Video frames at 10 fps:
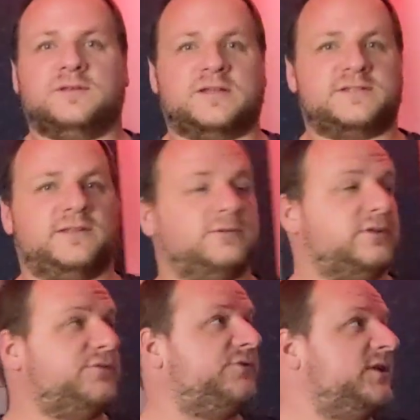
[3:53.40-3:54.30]
I still
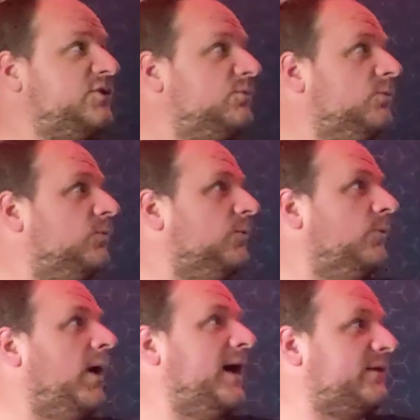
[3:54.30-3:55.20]
need to finish
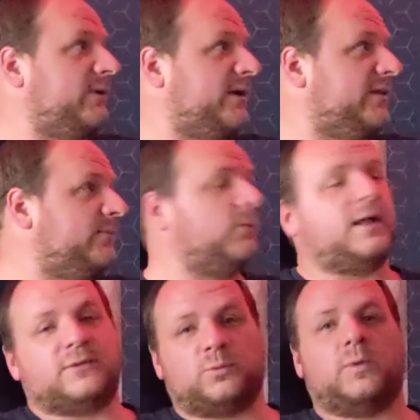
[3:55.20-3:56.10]
wiring them,
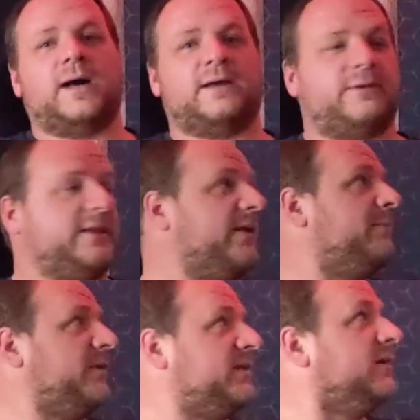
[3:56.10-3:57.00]
well, not wiring
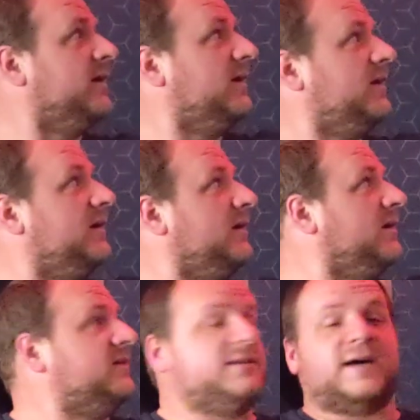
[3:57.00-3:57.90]
them, but
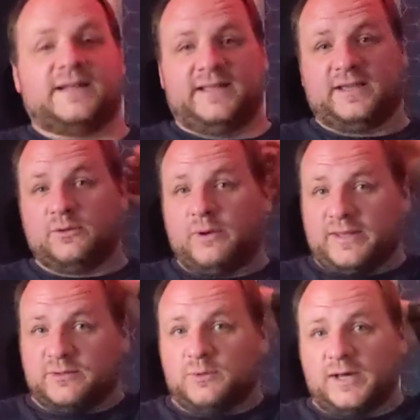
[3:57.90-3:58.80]
tidying
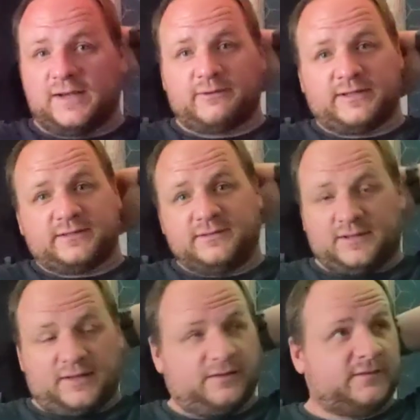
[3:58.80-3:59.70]
away the wiring.
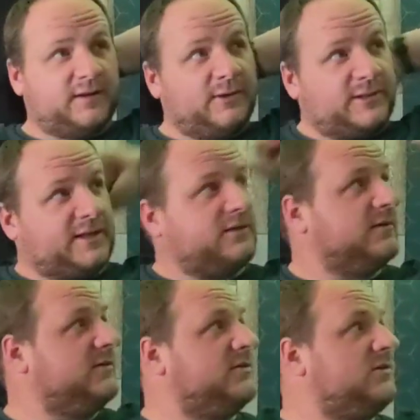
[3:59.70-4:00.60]
I only
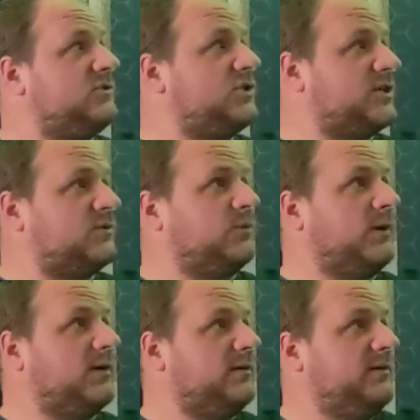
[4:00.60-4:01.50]
just
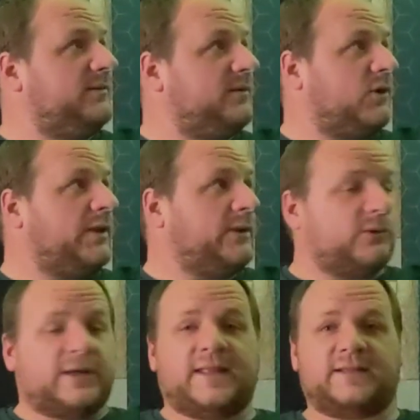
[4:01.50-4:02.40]
got it
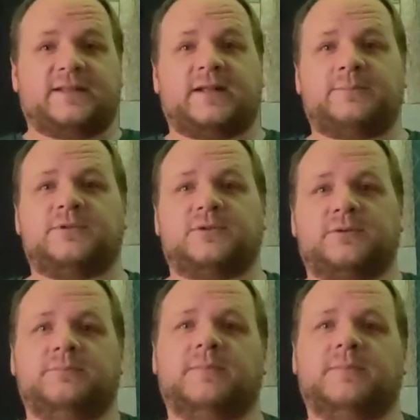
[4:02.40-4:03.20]
all connected up to